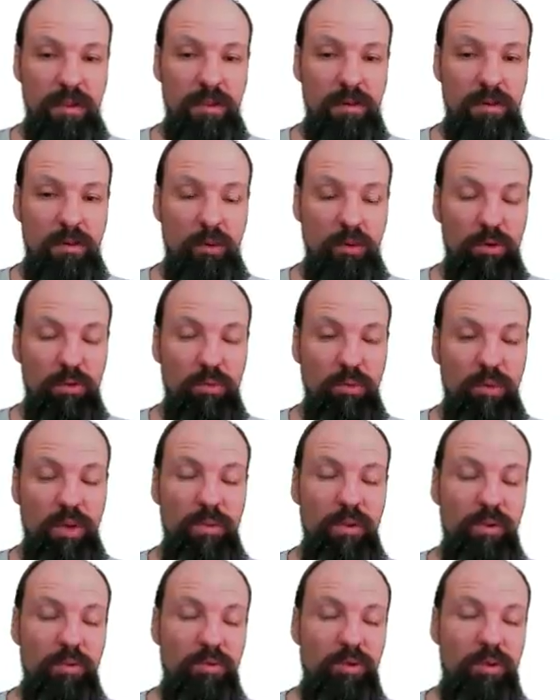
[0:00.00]
or
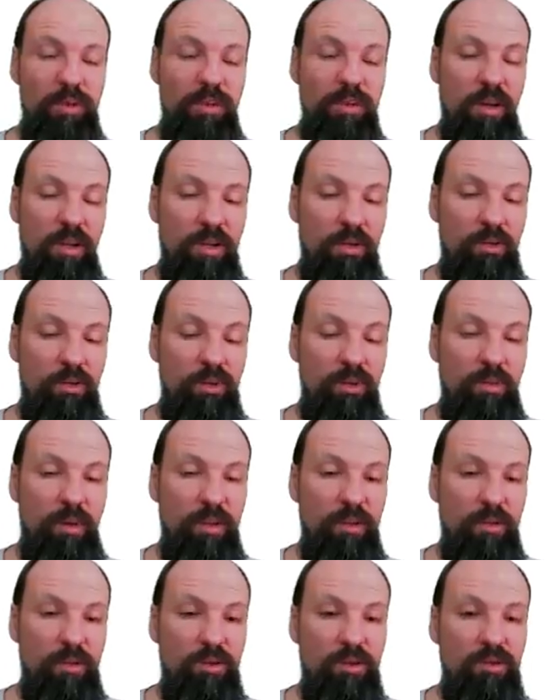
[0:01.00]
maybe you did not do it,
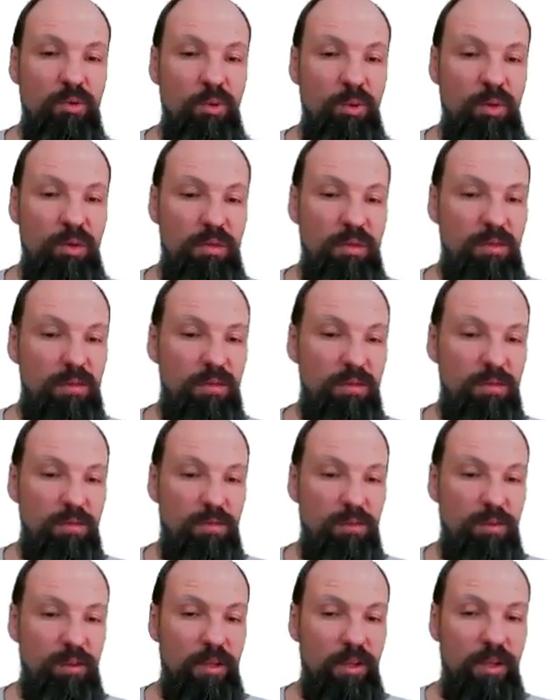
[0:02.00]
but you saw it
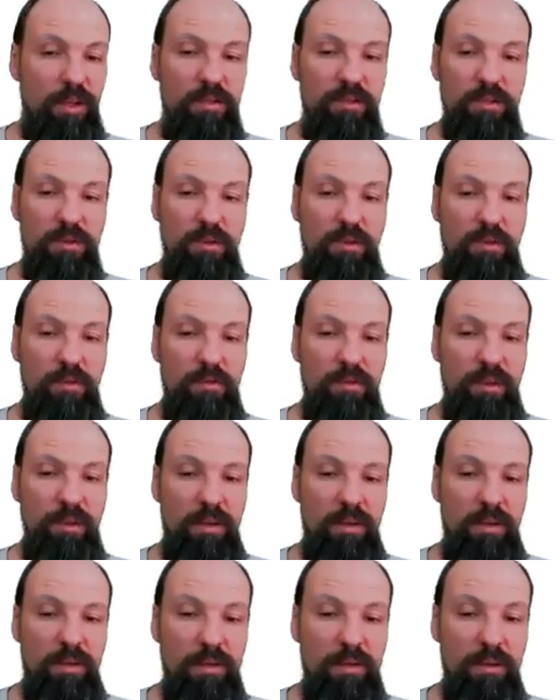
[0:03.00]
for the case of
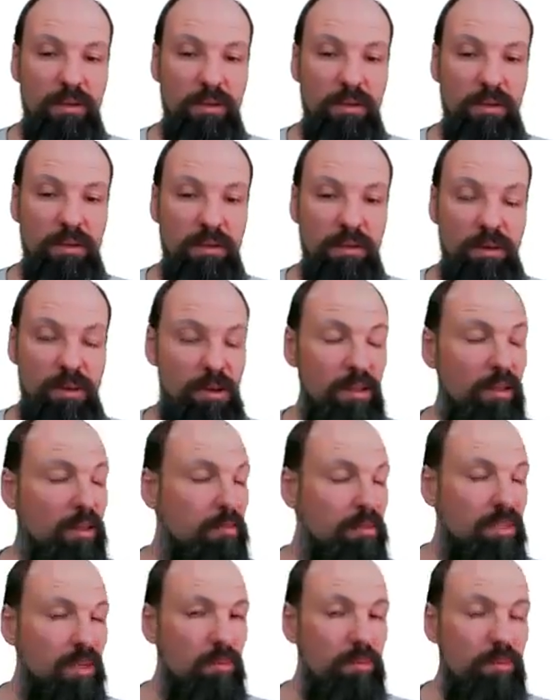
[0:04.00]
the
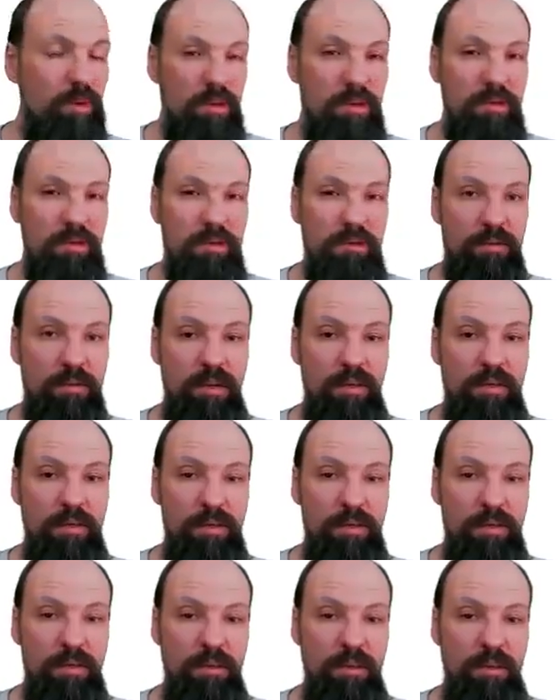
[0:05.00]
random sampling, right?
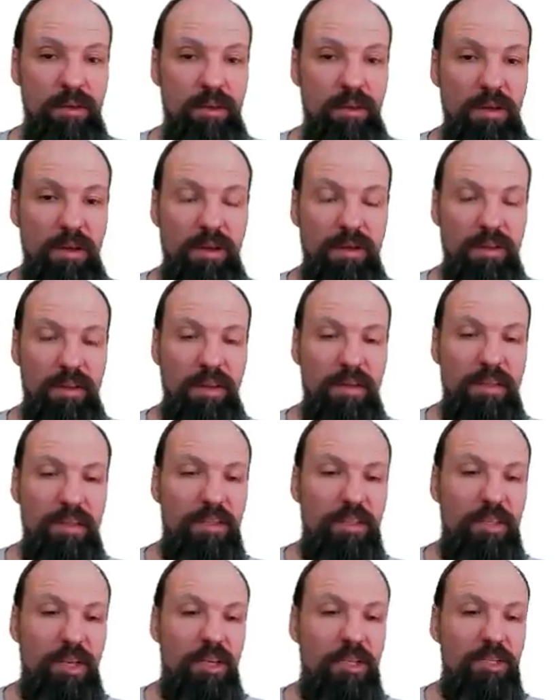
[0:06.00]
And then it
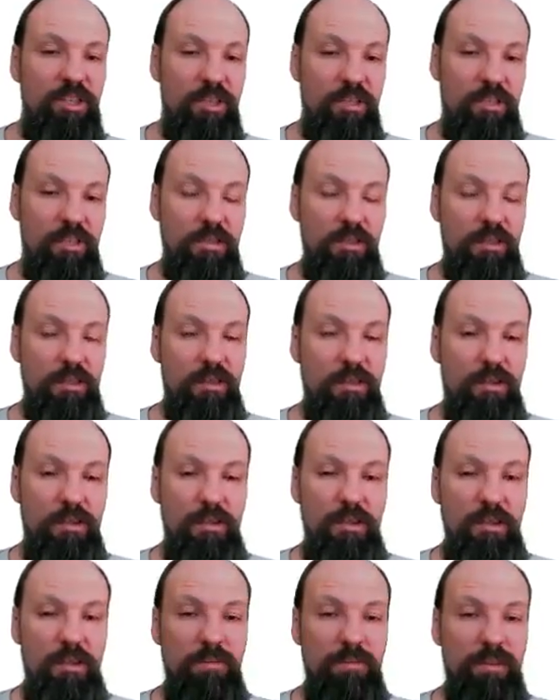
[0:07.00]
changes
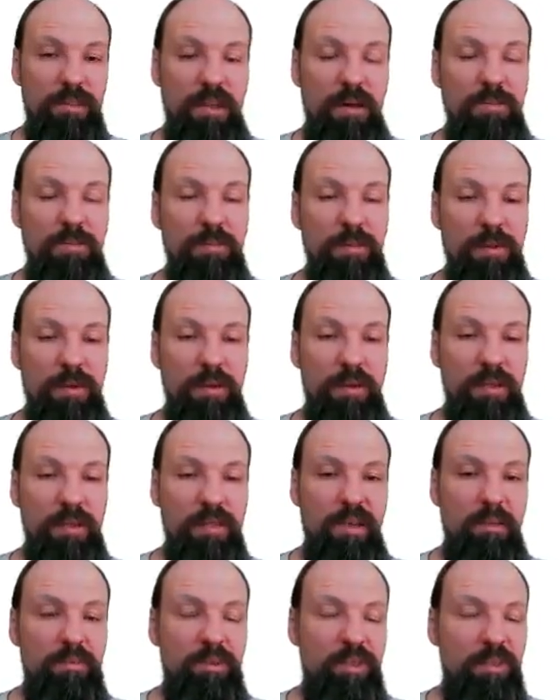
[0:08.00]
if some
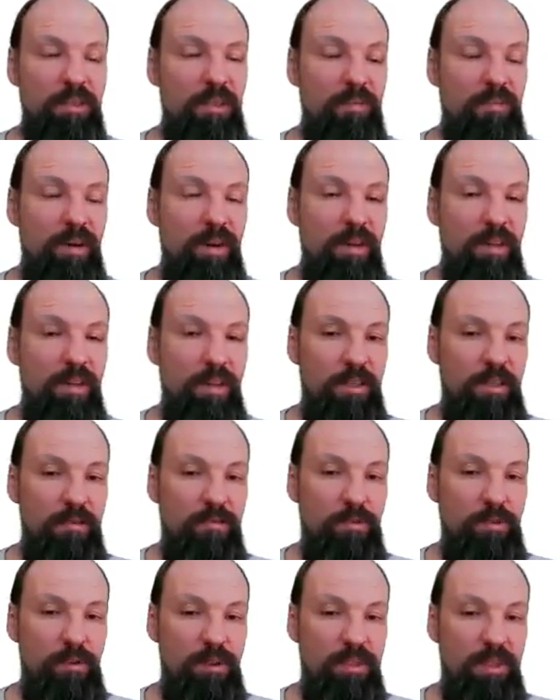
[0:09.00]
assumptions are violated.
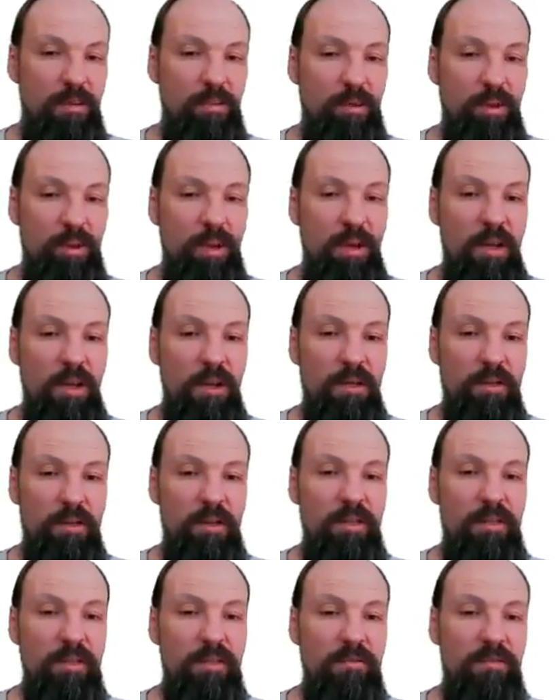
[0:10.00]
For example,
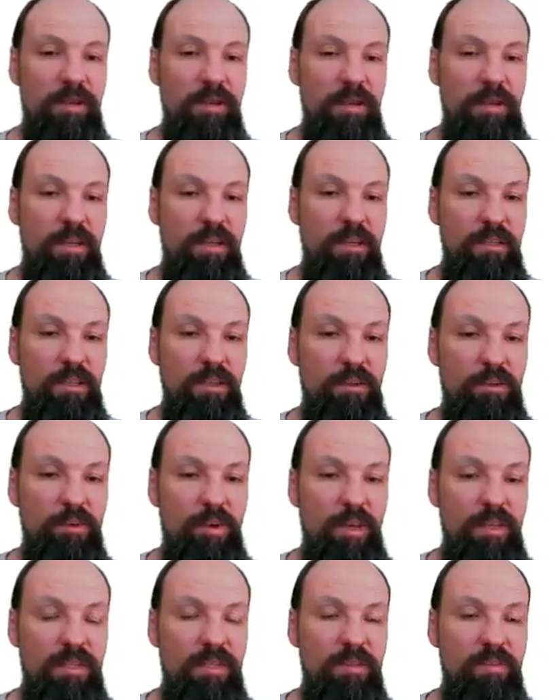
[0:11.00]
this is very easy to
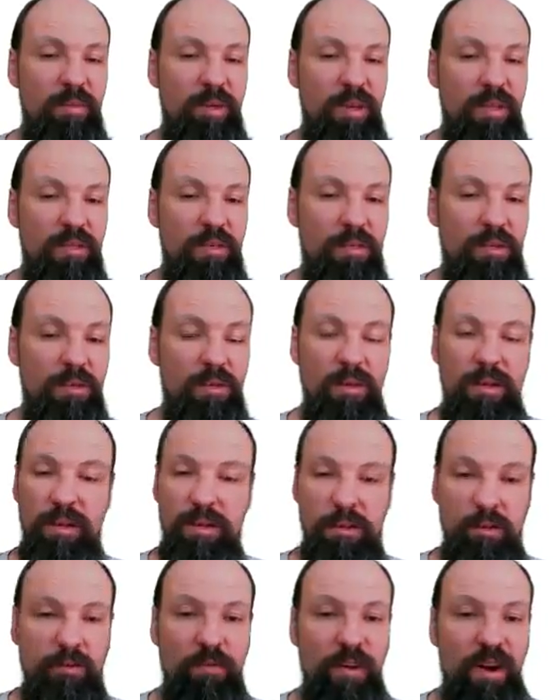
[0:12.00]
estimate,
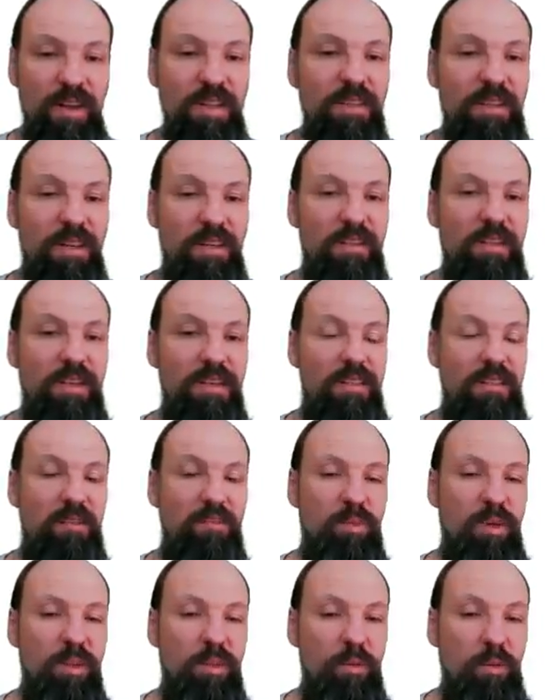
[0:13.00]
to find and
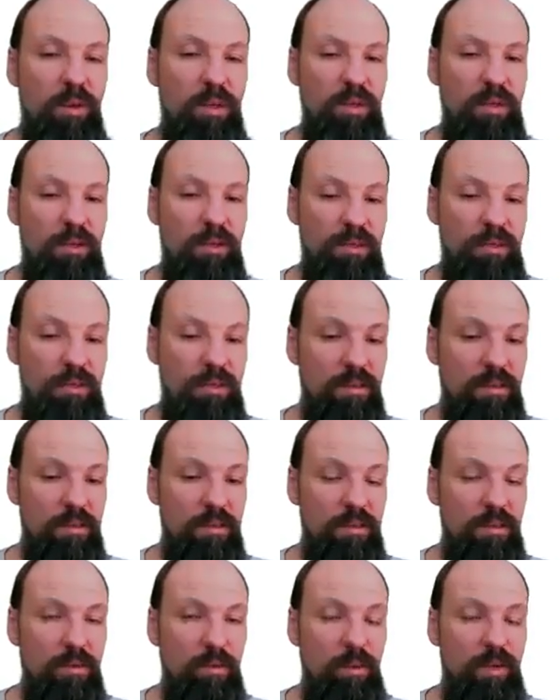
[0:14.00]
estimate
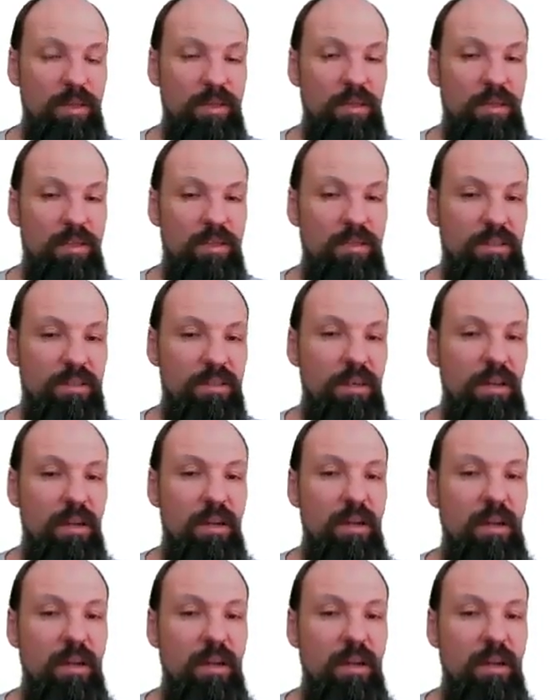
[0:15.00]
when there's